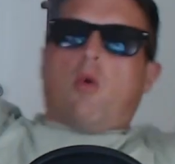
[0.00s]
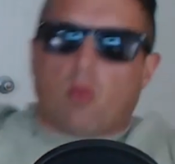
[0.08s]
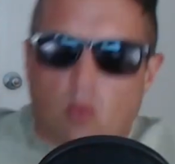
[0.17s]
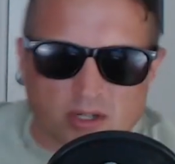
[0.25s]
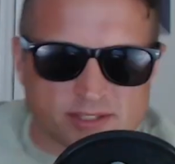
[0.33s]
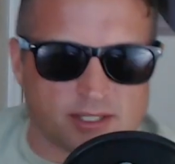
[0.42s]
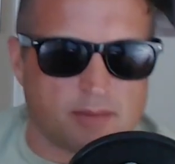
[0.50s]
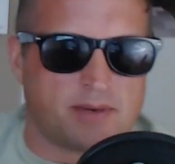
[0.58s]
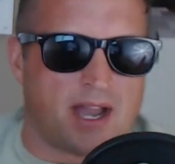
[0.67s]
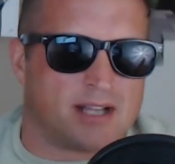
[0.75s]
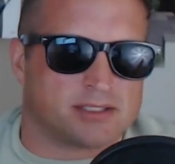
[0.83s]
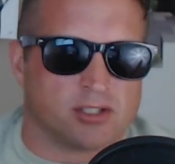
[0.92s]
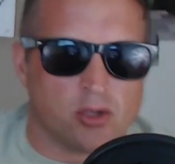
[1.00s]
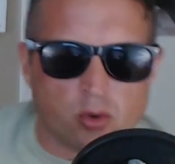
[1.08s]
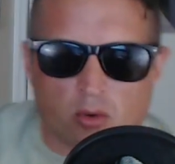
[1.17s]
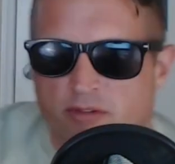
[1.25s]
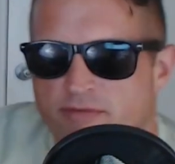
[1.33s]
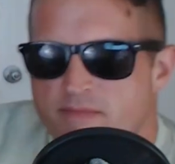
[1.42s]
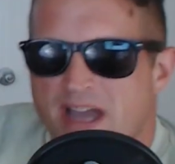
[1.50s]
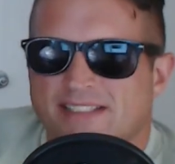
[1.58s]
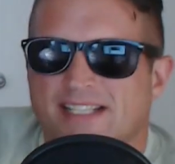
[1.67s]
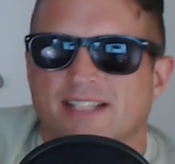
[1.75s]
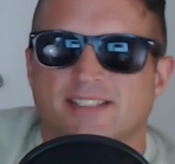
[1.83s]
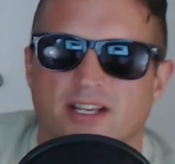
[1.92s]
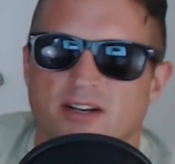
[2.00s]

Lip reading: What's up, guys? Ludwolf from XS here.